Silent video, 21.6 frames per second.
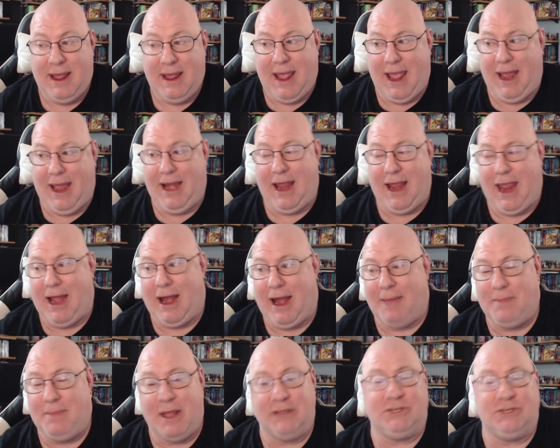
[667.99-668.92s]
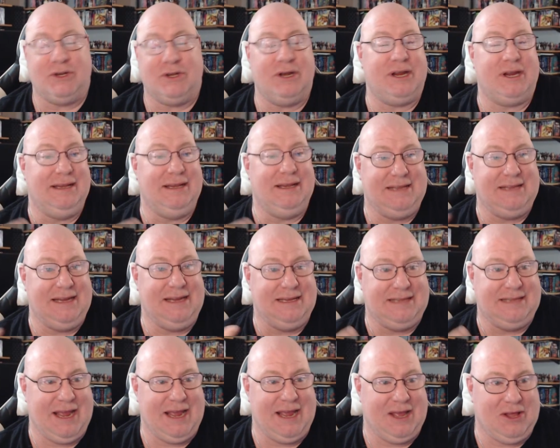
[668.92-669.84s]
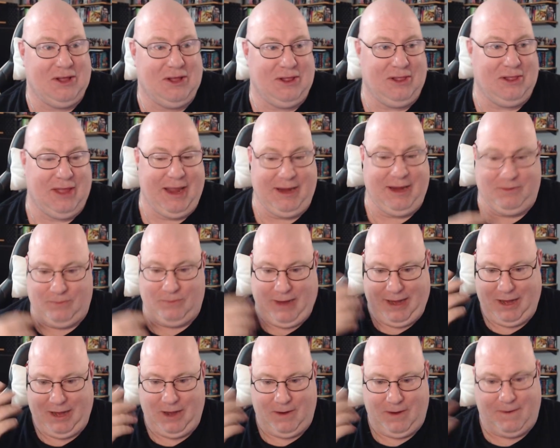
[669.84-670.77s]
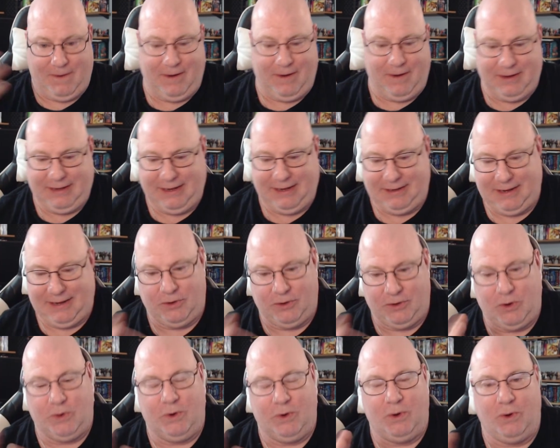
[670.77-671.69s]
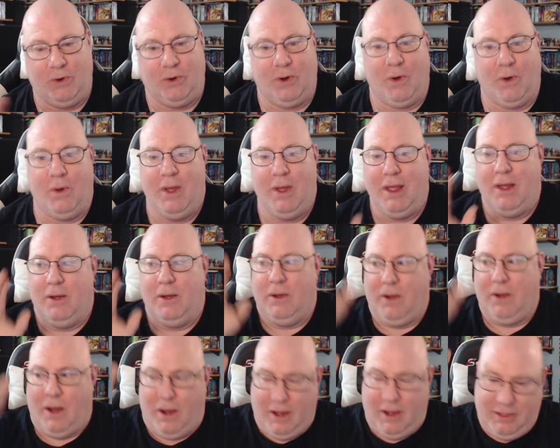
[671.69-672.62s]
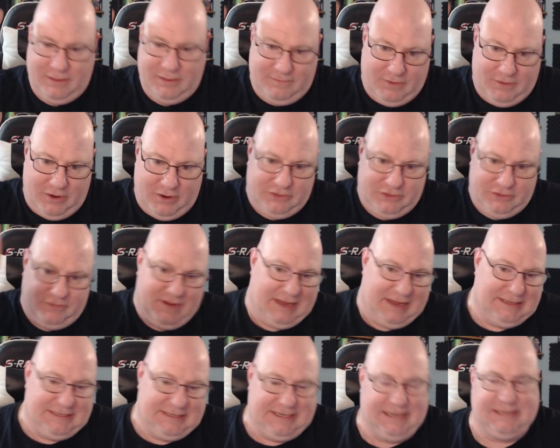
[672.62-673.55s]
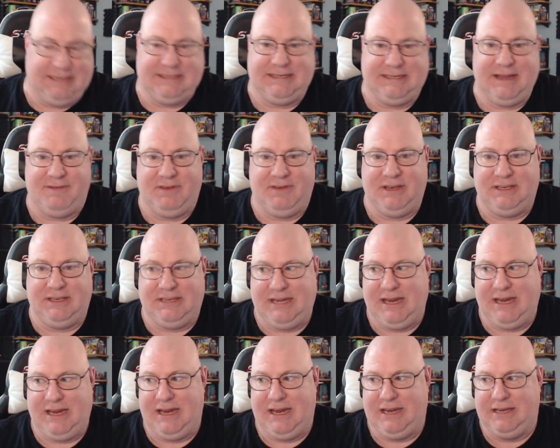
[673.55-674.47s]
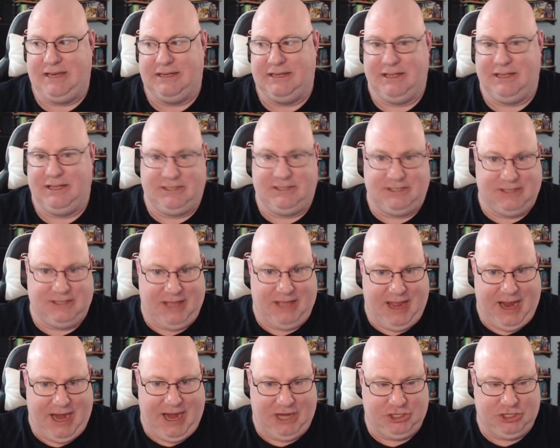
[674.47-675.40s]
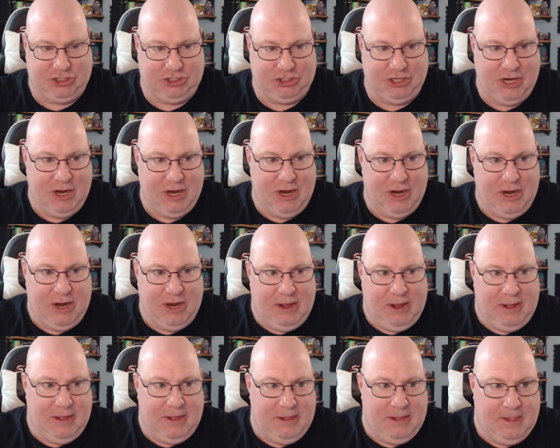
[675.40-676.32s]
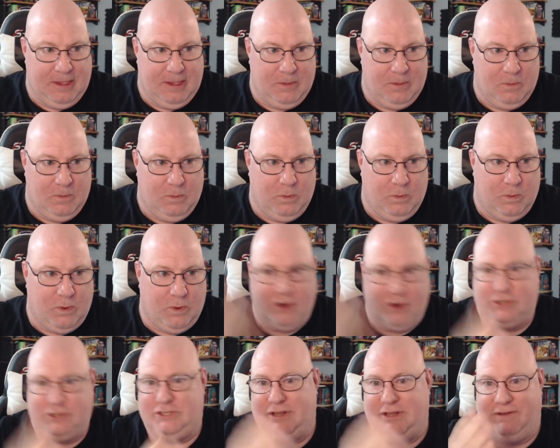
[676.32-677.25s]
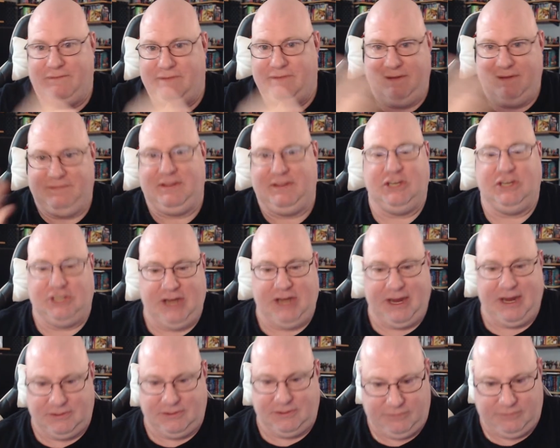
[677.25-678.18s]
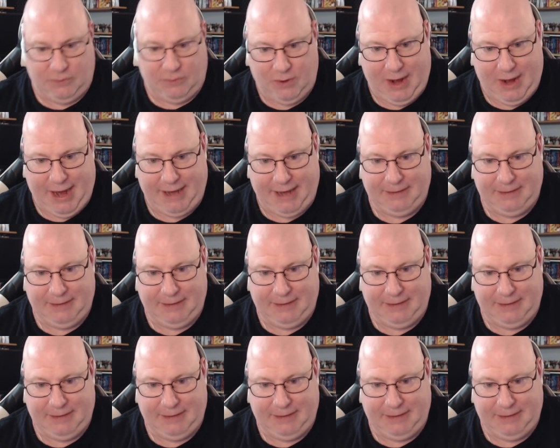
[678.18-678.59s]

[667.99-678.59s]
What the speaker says: And I'm not talking detail like rated R detail. No. On the verge of NC-17 / worse than 50 Shades of Grey.